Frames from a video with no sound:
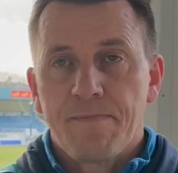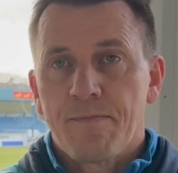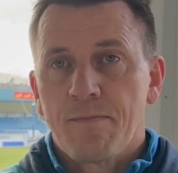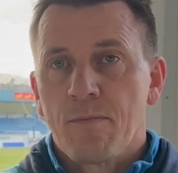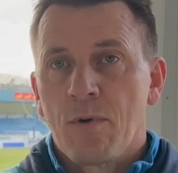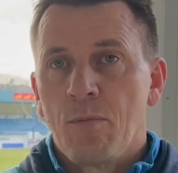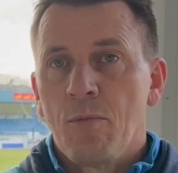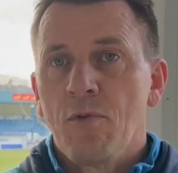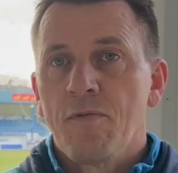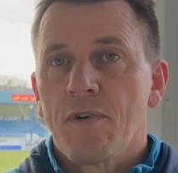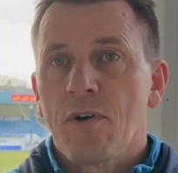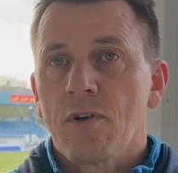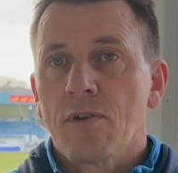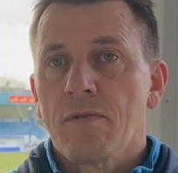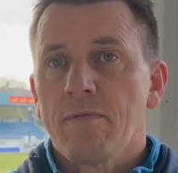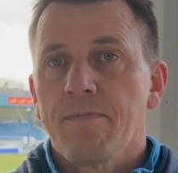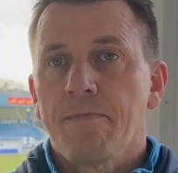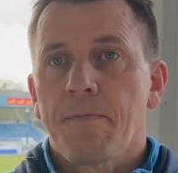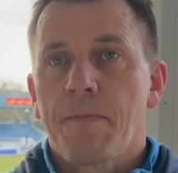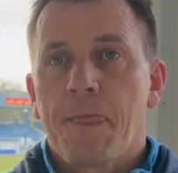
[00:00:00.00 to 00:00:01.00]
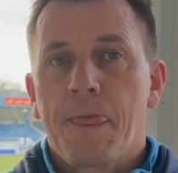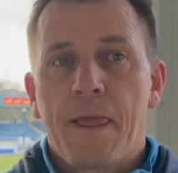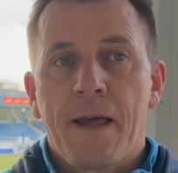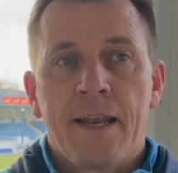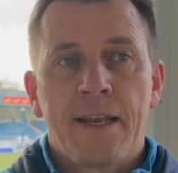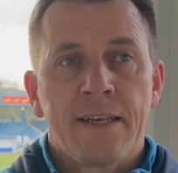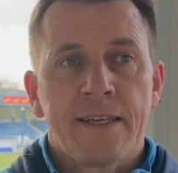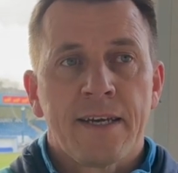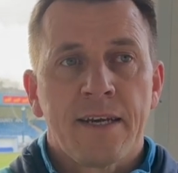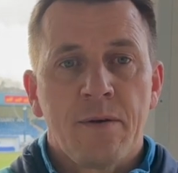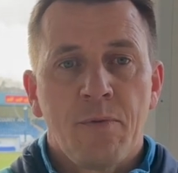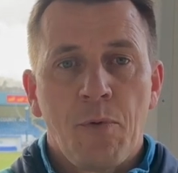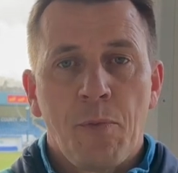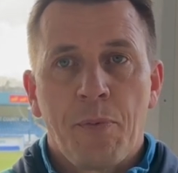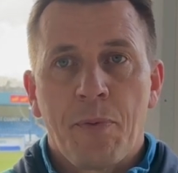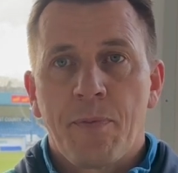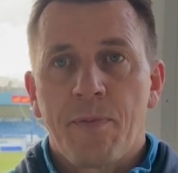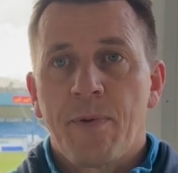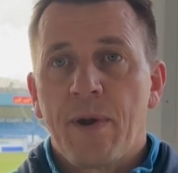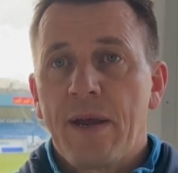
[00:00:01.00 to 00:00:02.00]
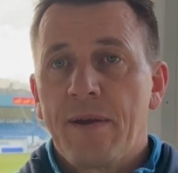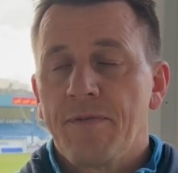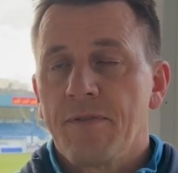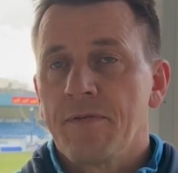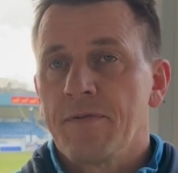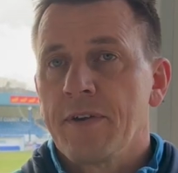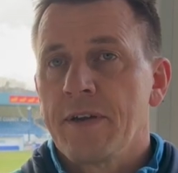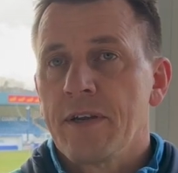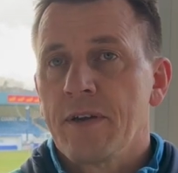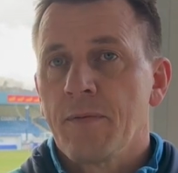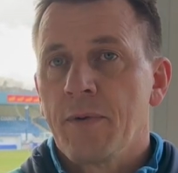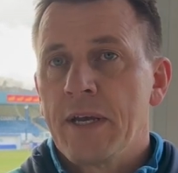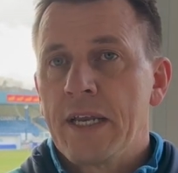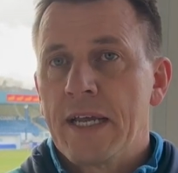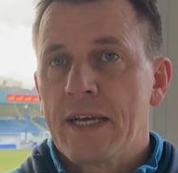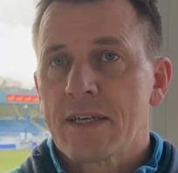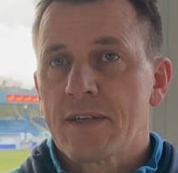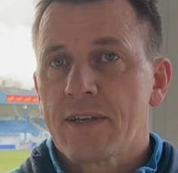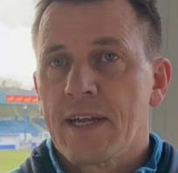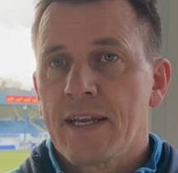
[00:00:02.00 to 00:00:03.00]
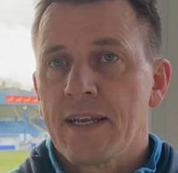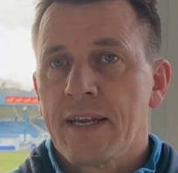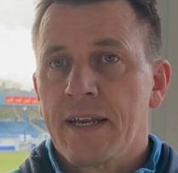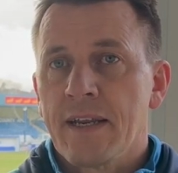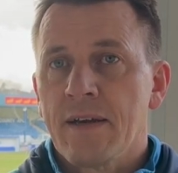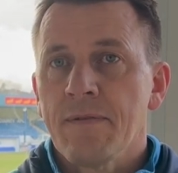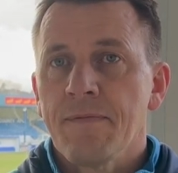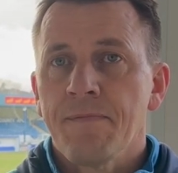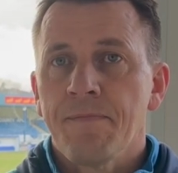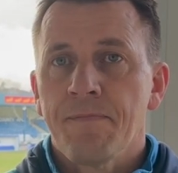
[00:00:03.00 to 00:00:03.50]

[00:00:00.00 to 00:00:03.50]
We move on and we prepare for Flint away next Saturday now.